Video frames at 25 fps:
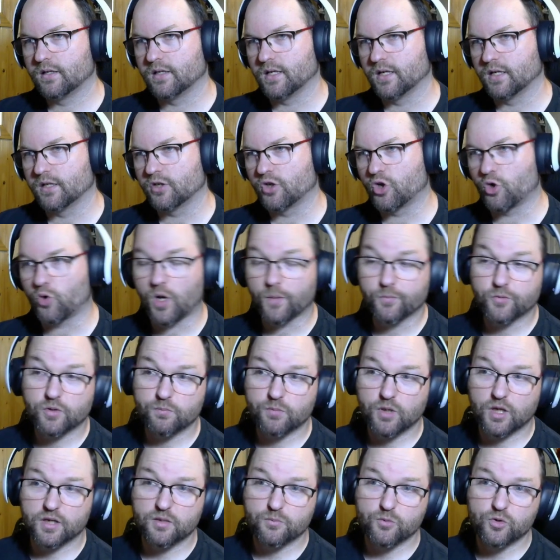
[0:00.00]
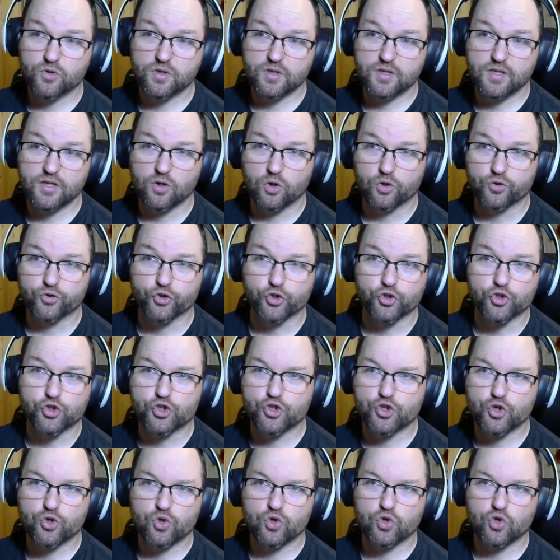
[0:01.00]
Then corrupted blood immunity on the
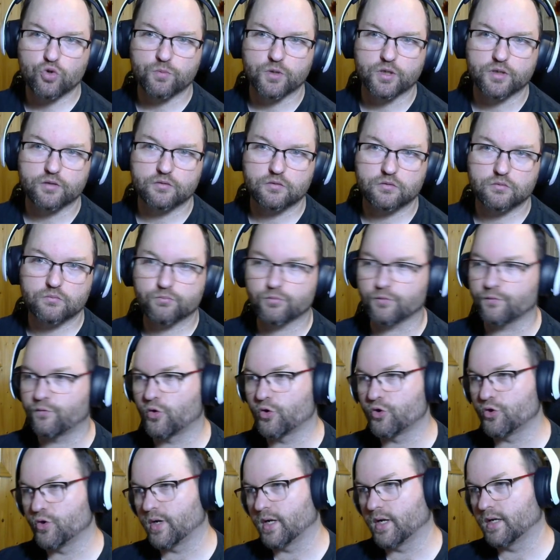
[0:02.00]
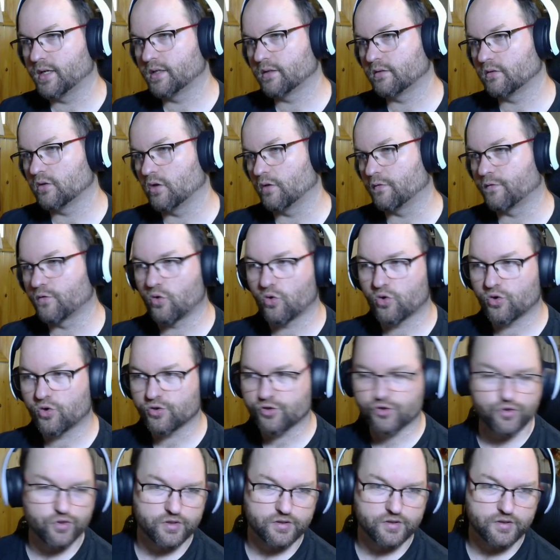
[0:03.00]
jewel, but before you get it, of
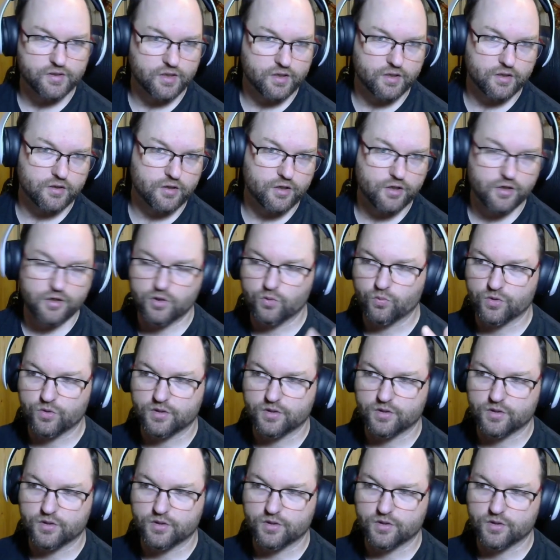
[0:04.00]
course, you can take it here.